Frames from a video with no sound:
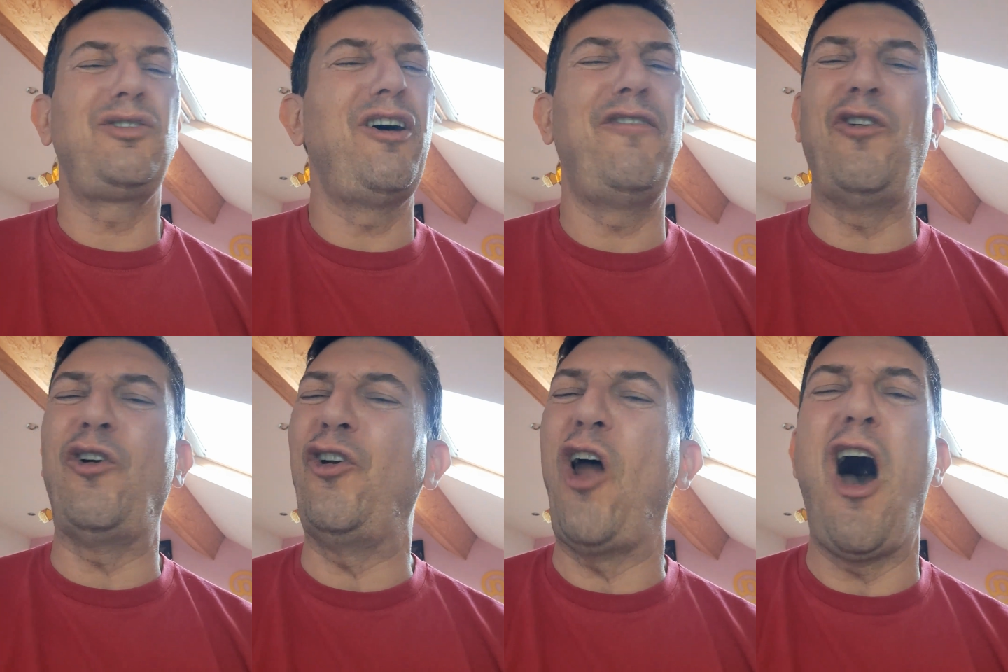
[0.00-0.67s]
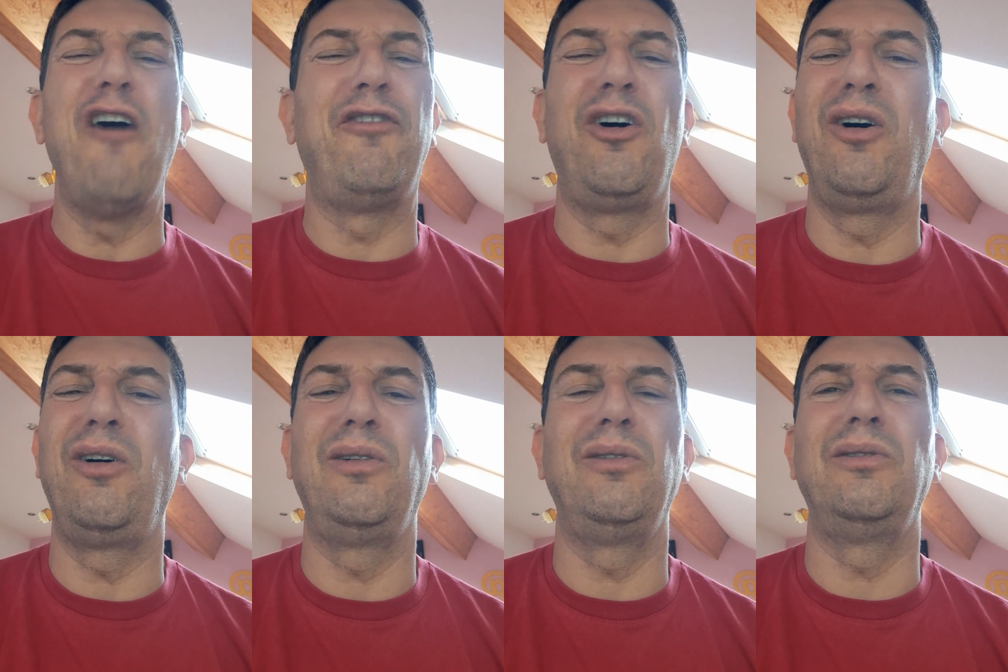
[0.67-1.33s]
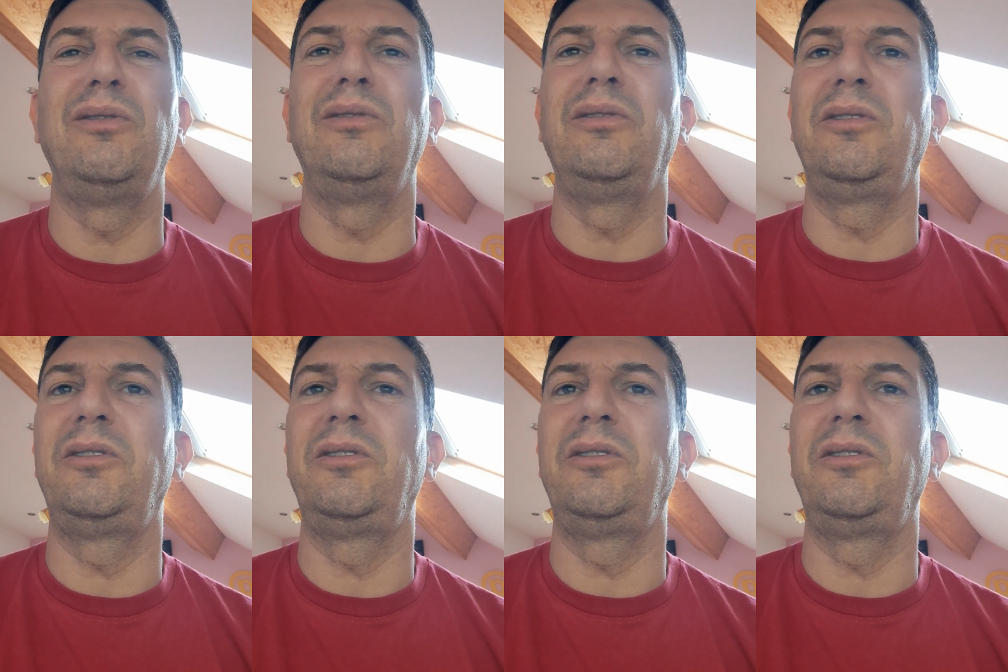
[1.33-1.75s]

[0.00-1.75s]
of lover?